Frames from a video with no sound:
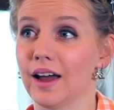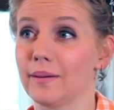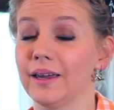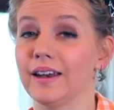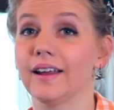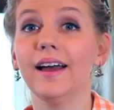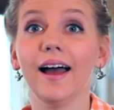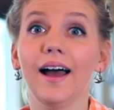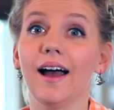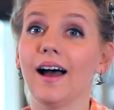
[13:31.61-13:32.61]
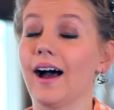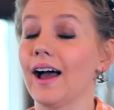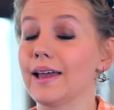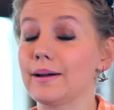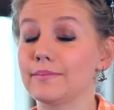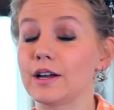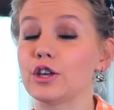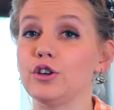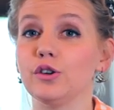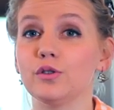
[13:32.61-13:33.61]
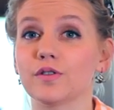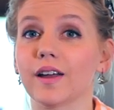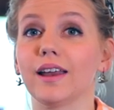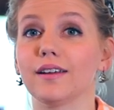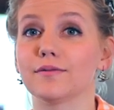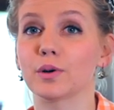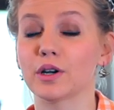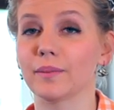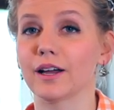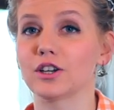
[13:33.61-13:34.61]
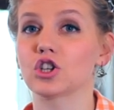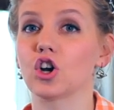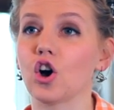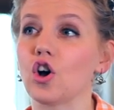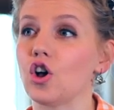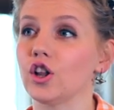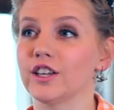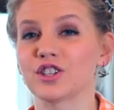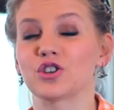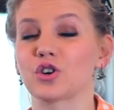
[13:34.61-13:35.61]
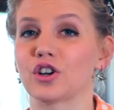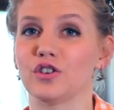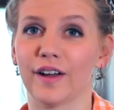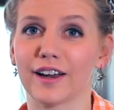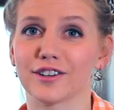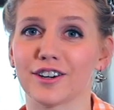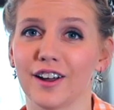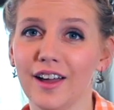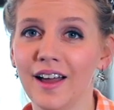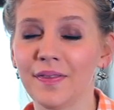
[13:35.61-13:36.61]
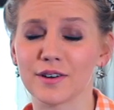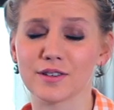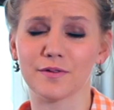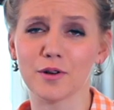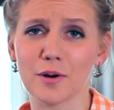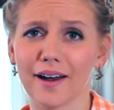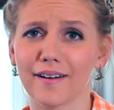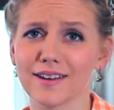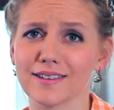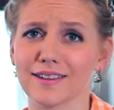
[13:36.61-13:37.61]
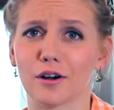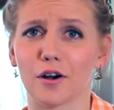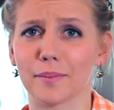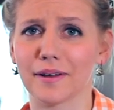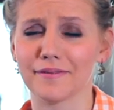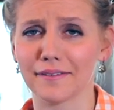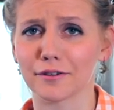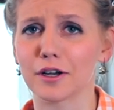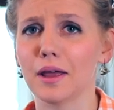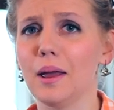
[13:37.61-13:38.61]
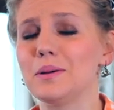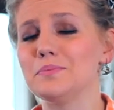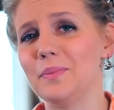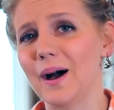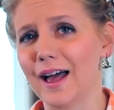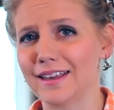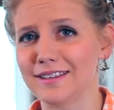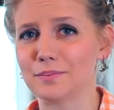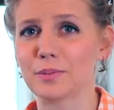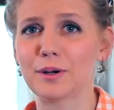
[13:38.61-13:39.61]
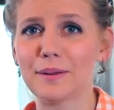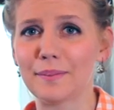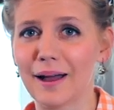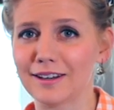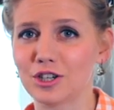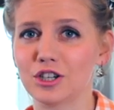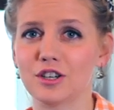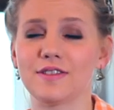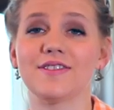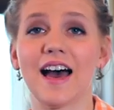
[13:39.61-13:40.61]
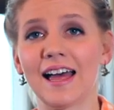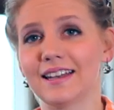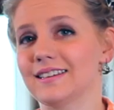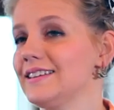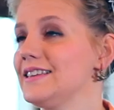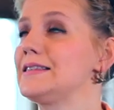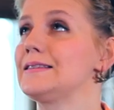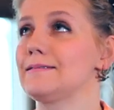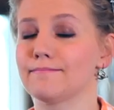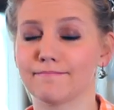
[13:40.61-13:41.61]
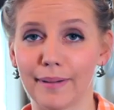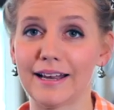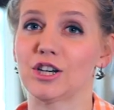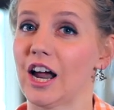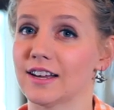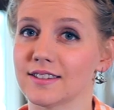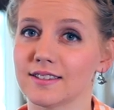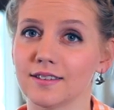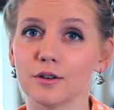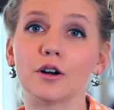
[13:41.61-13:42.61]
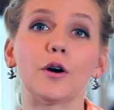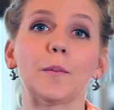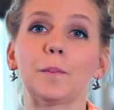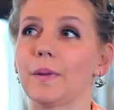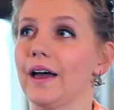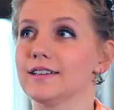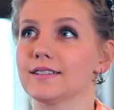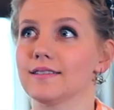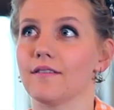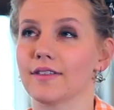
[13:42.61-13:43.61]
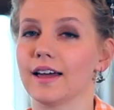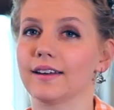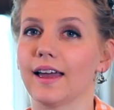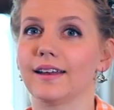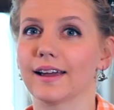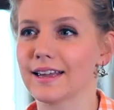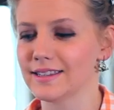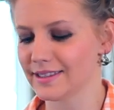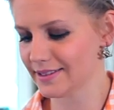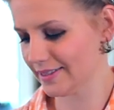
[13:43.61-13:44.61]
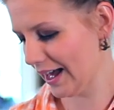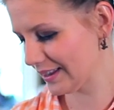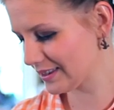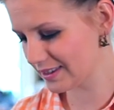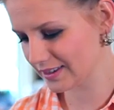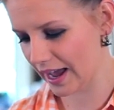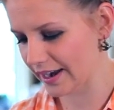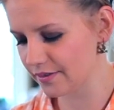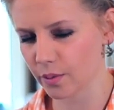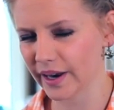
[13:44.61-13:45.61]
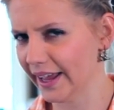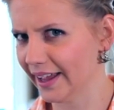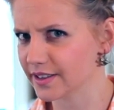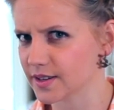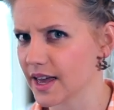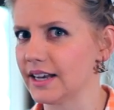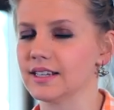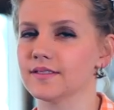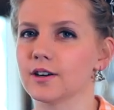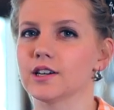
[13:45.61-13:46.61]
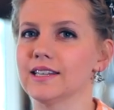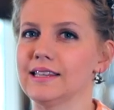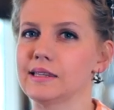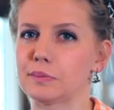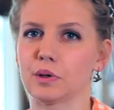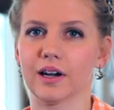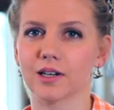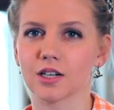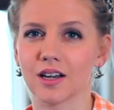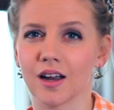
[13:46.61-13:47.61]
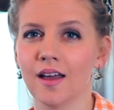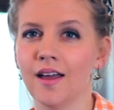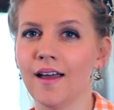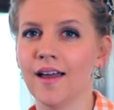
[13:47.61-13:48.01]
I mean, I am a huge fan of pretty much all historical fashion. There's a few eras that aren't my favorite, but pretty much that is my jazz. You know, I just love that. And I guess that's kind of a way to answer that as far as inspiration.